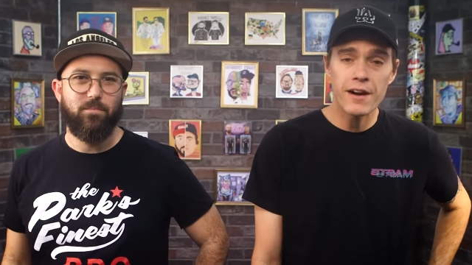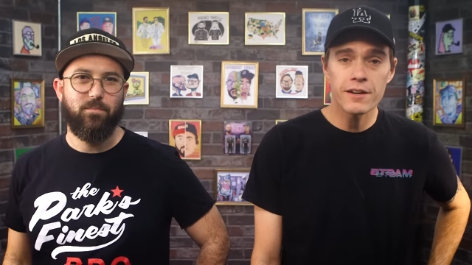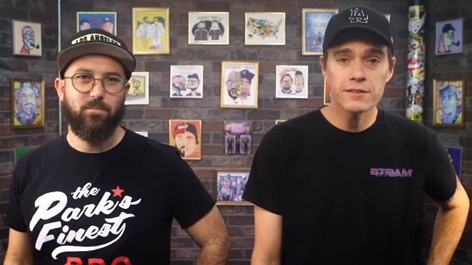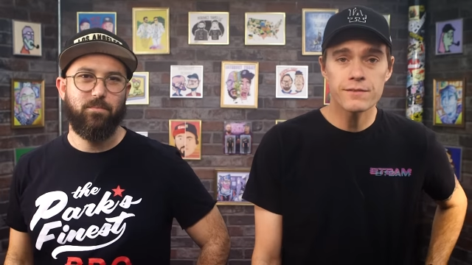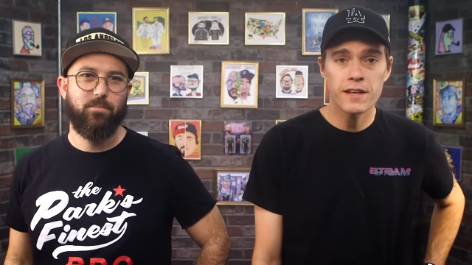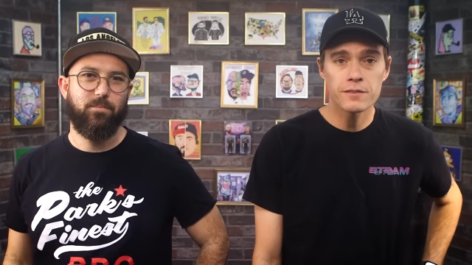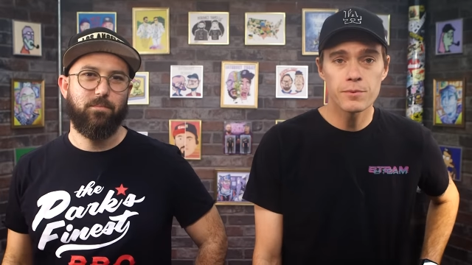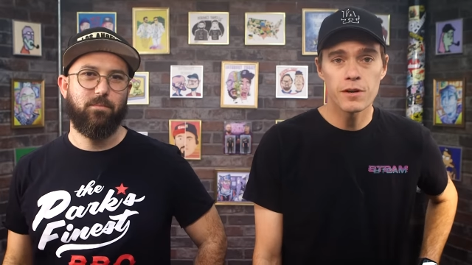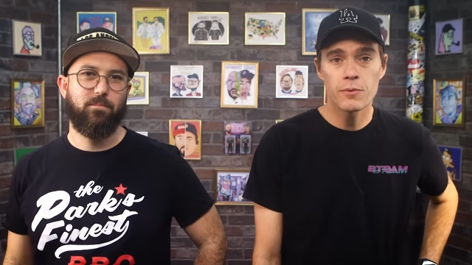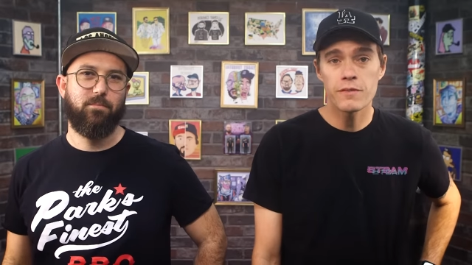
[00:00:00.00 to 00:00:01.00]
Speaker 1: down on his
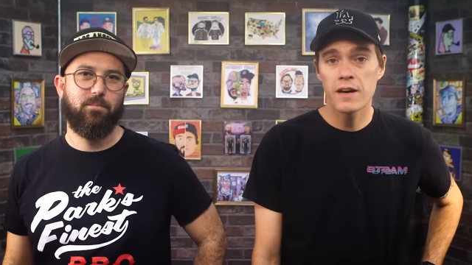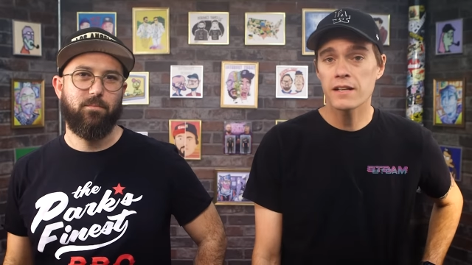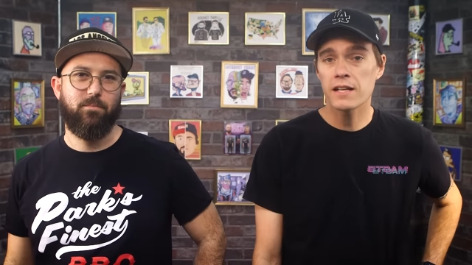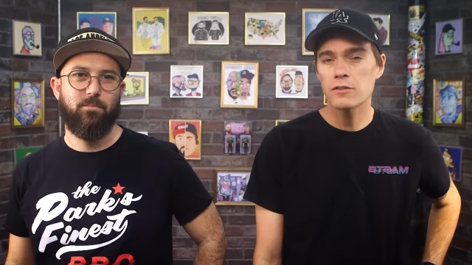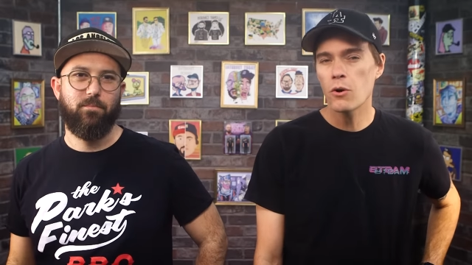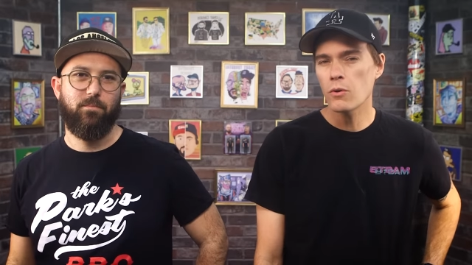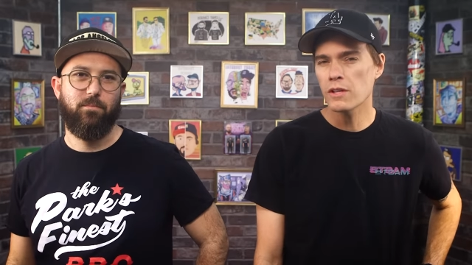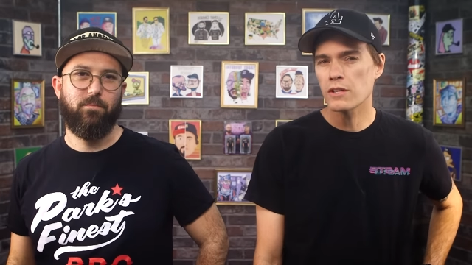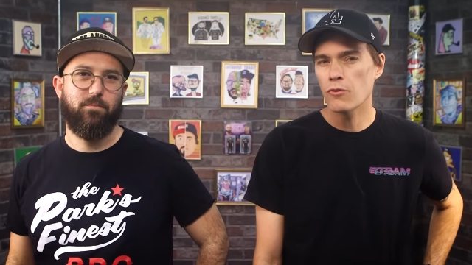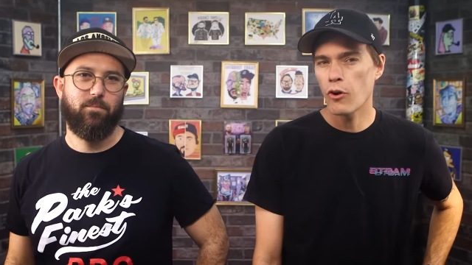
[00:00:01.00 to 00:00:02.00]
Facebook, we find a
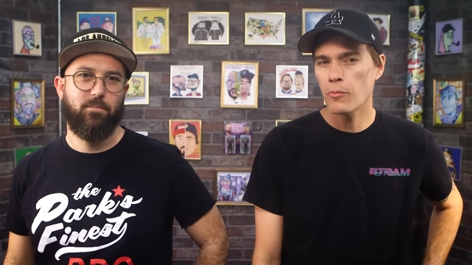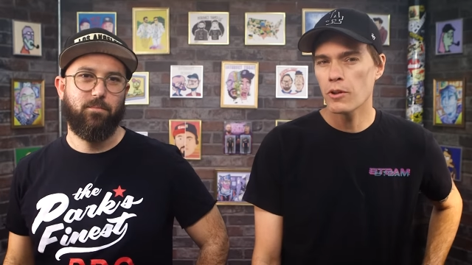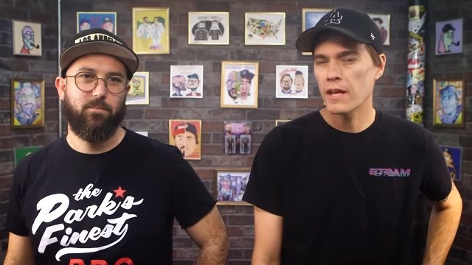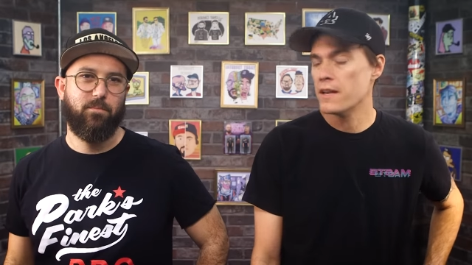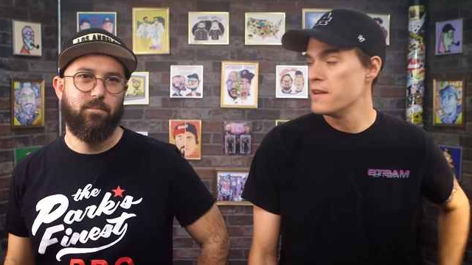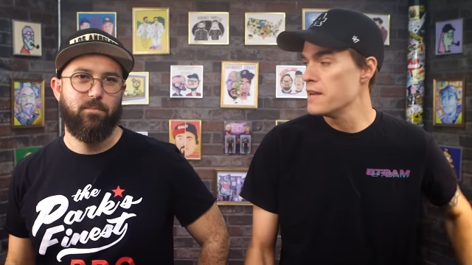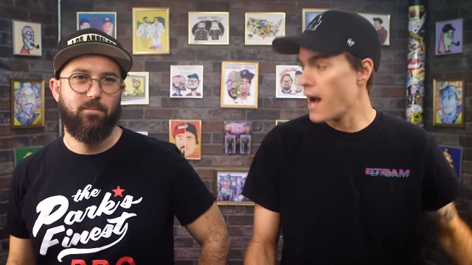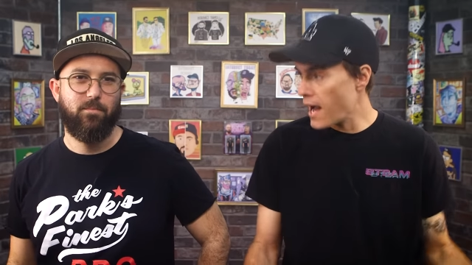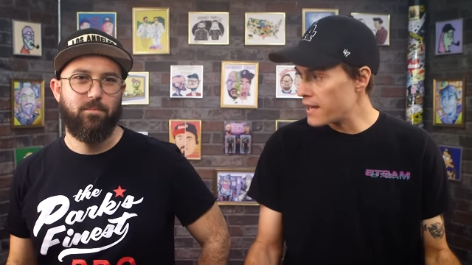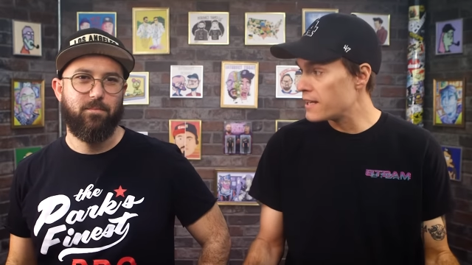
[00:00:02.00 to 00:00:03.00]
totally normal and
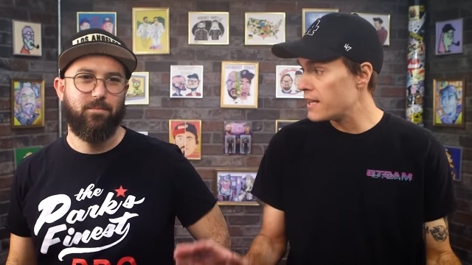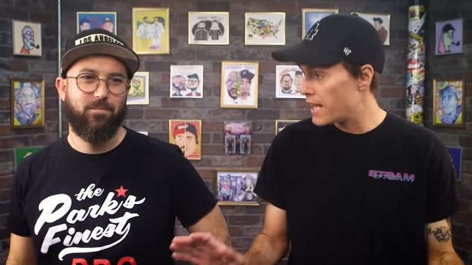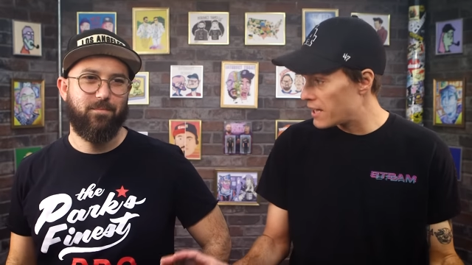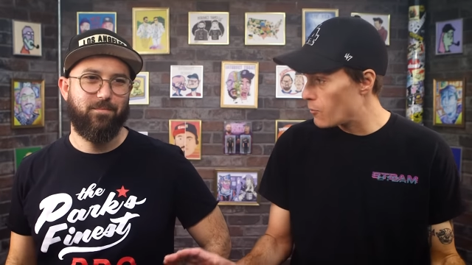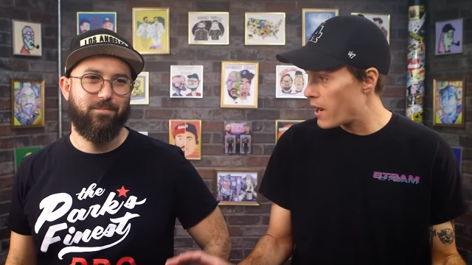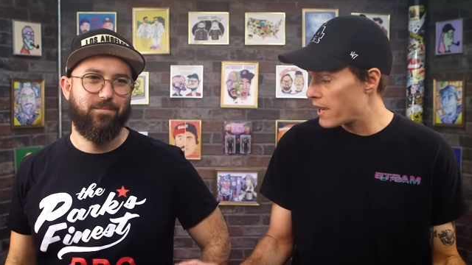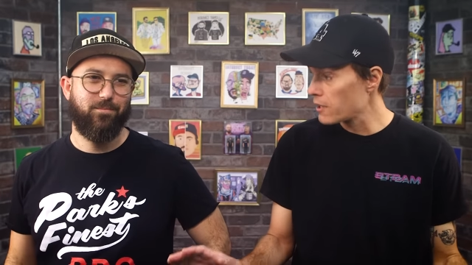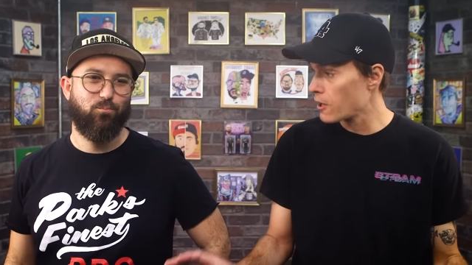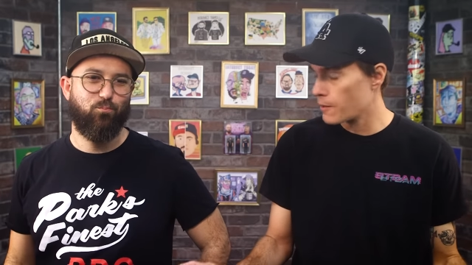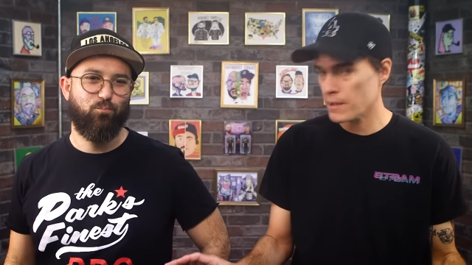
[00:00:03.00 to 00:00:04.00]
not in any way
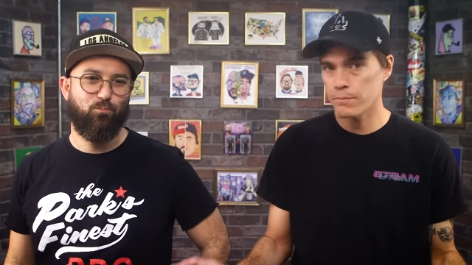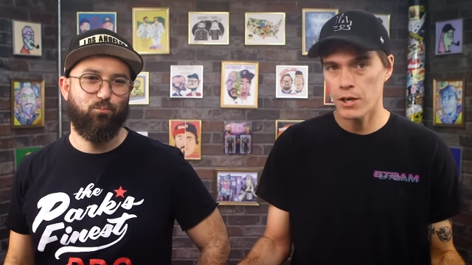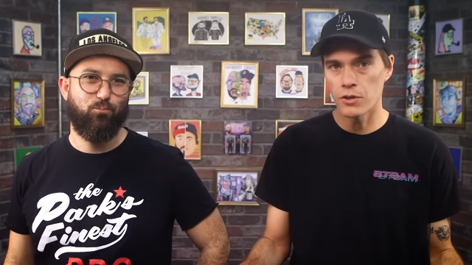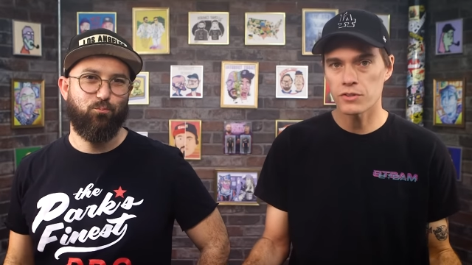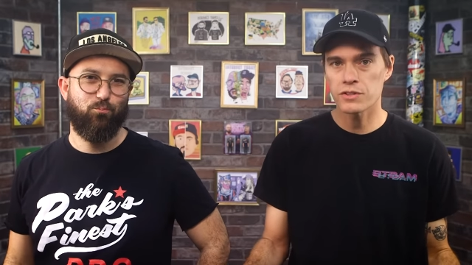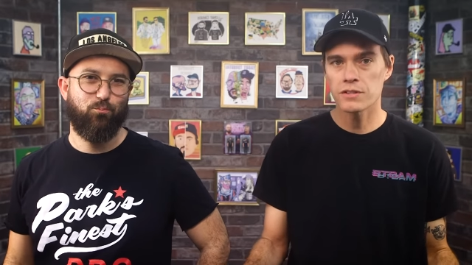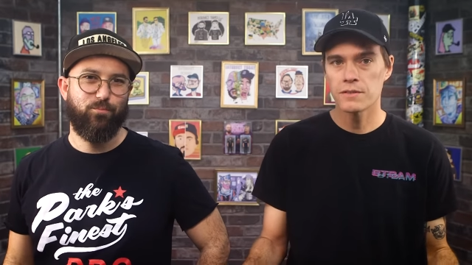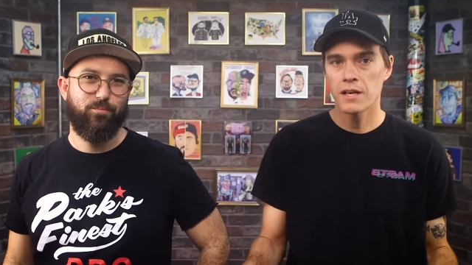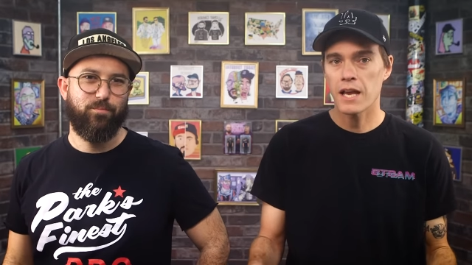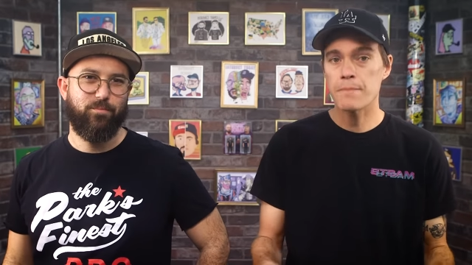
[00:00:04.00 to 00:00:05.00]
alarming post.
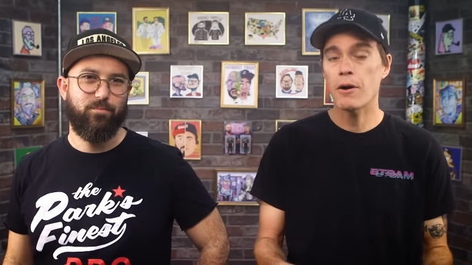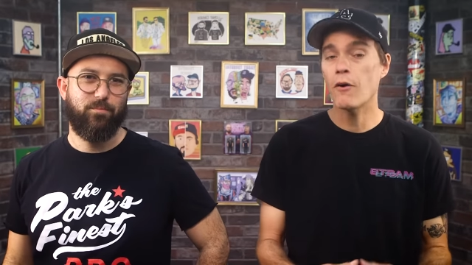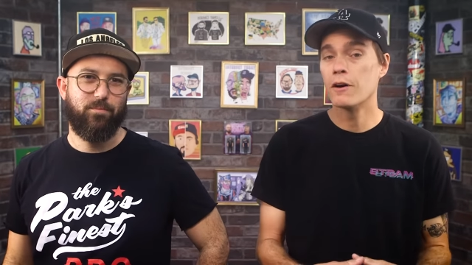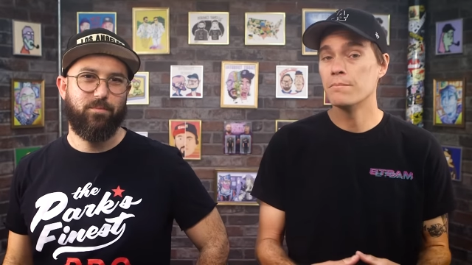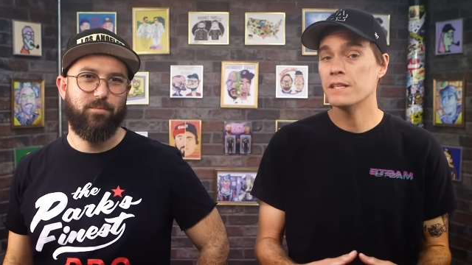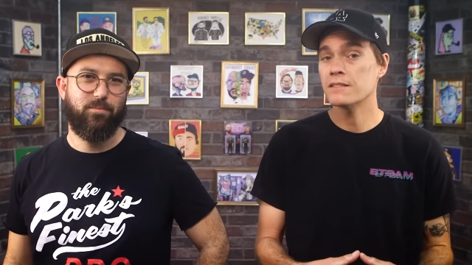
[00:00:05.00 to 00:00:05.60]
A poem